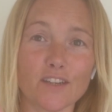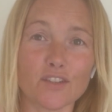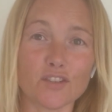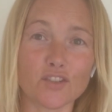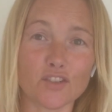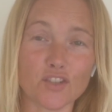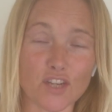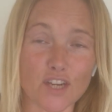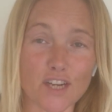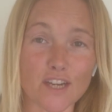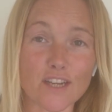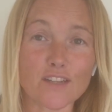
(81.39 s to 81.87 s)

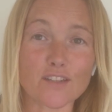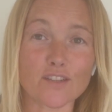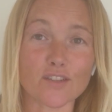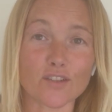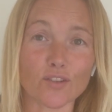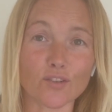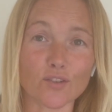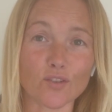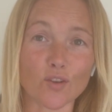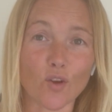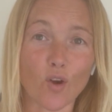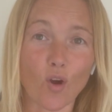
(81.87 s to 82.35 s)

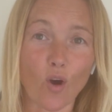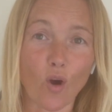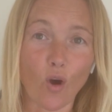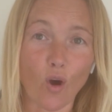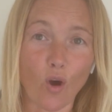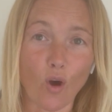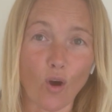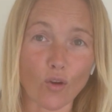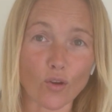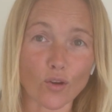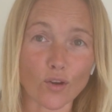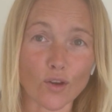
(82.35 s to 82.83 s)
cheated
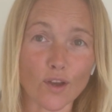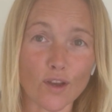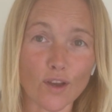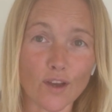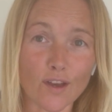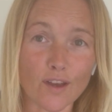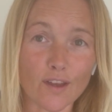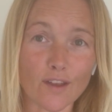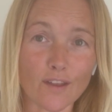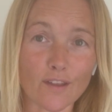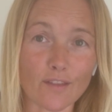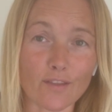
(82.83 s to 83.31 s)
on
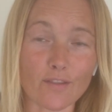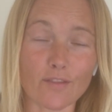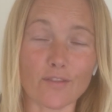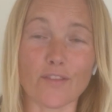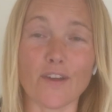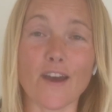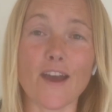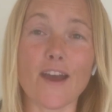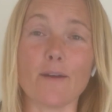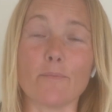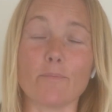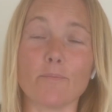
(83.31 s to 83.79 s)

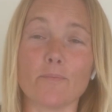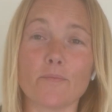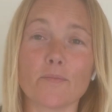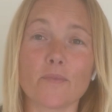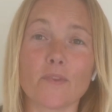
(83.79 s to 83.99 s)
them.